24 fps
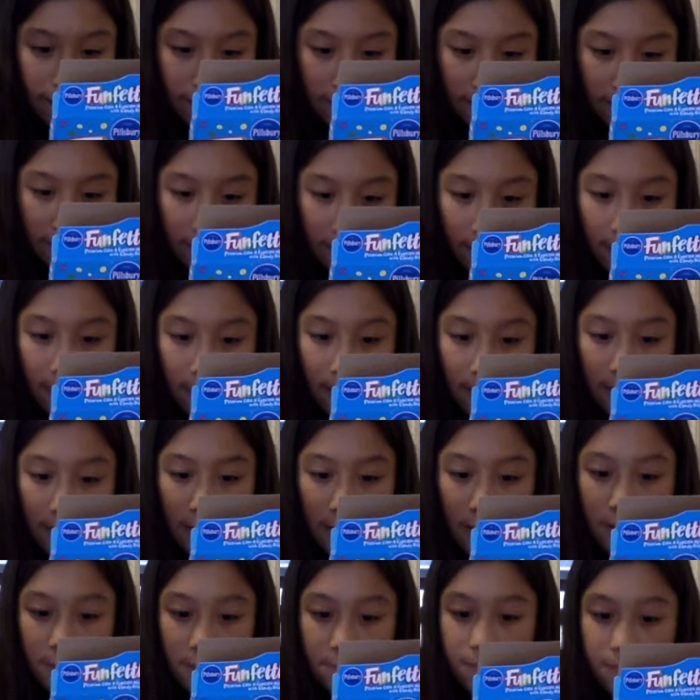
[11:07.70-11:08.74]
We might have a
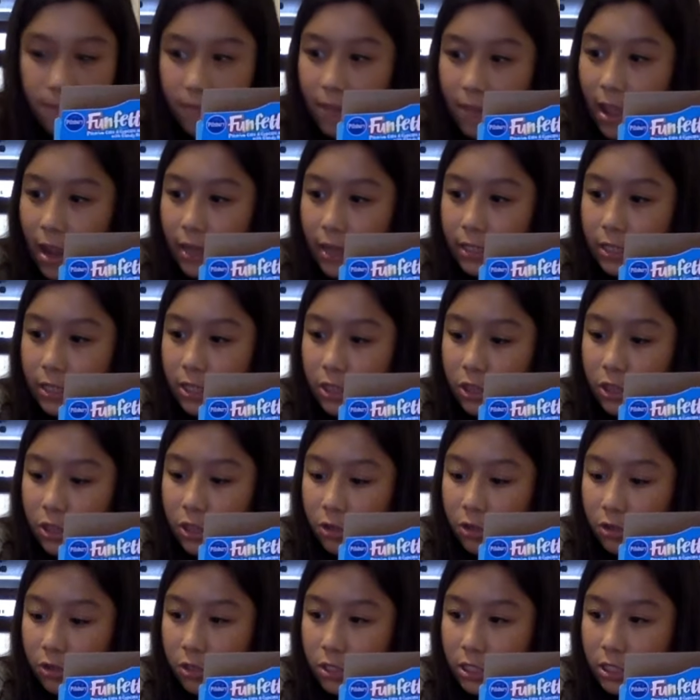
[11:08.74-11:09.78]
little batter left
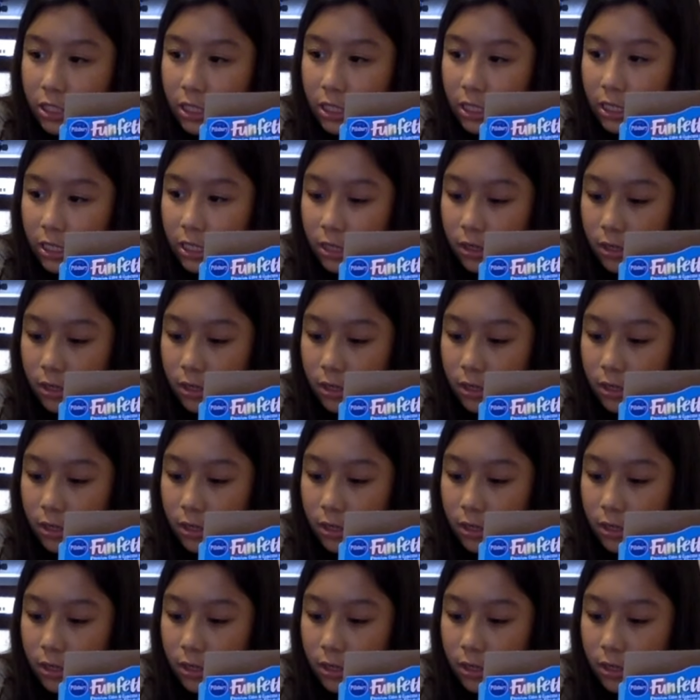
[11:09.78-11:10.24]
over.